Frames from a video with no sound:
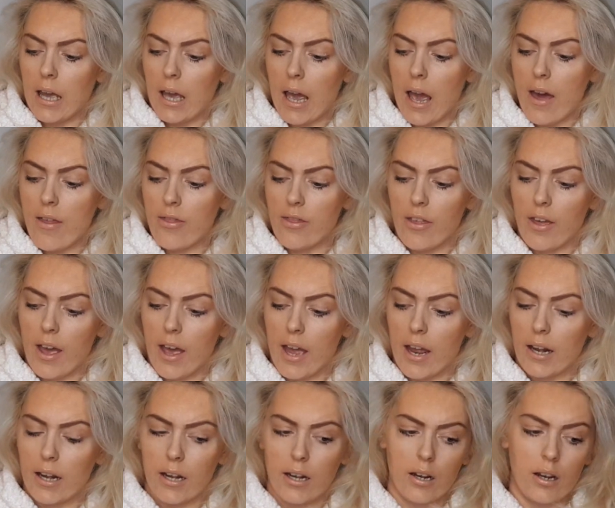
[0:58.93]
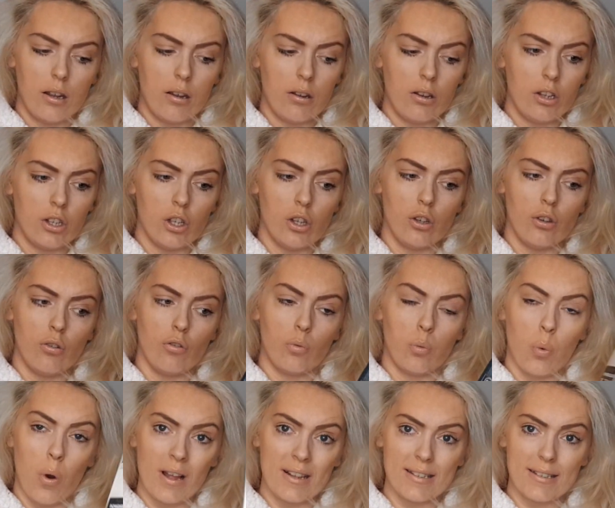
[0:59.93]
And then you use
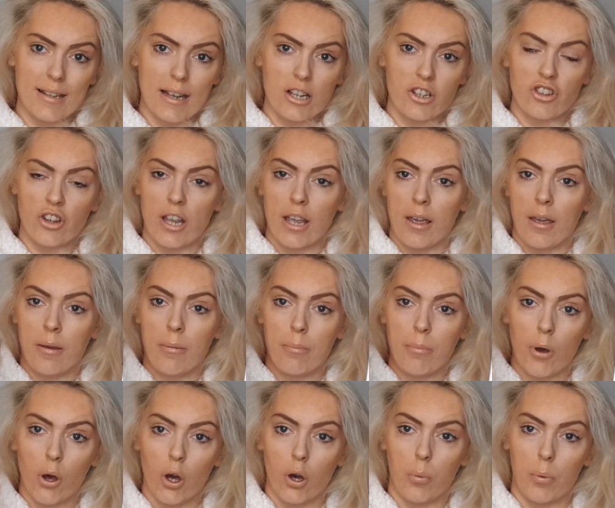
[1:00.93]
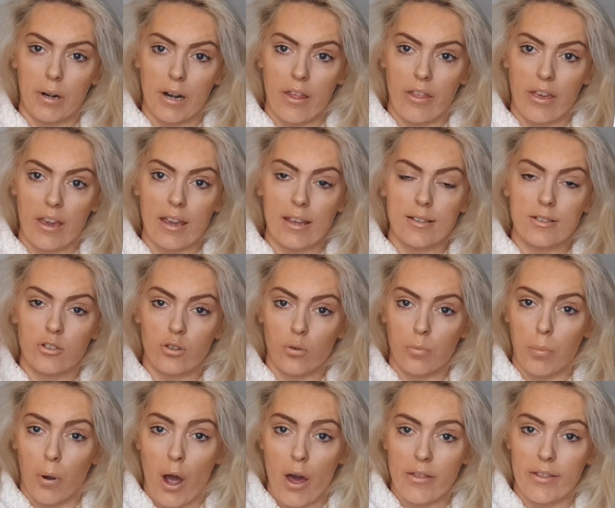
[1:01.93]
1 sachet per one of these. So you
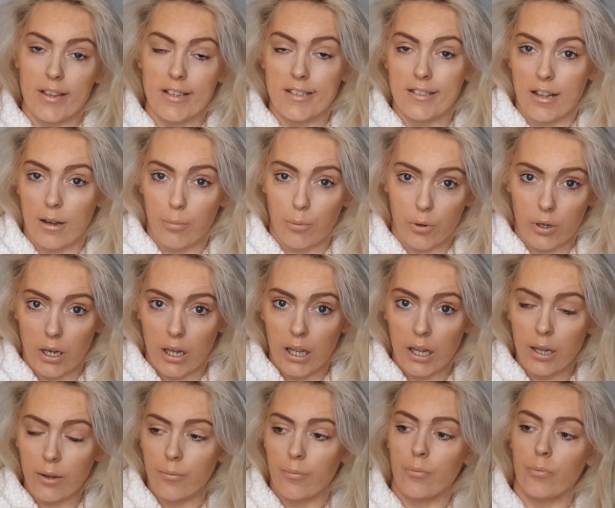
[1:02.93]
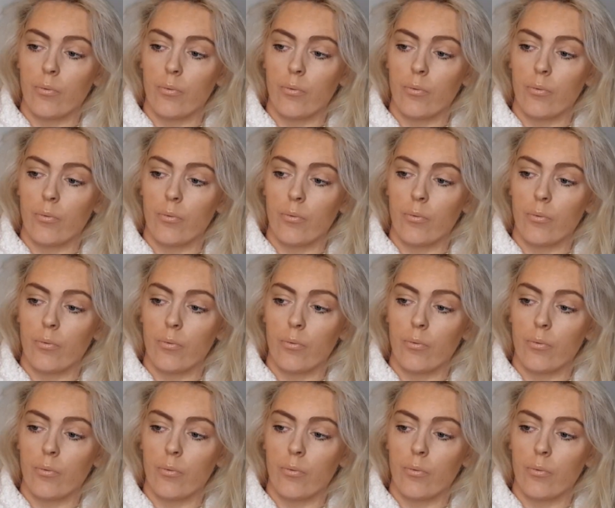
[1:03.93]
buy these separately.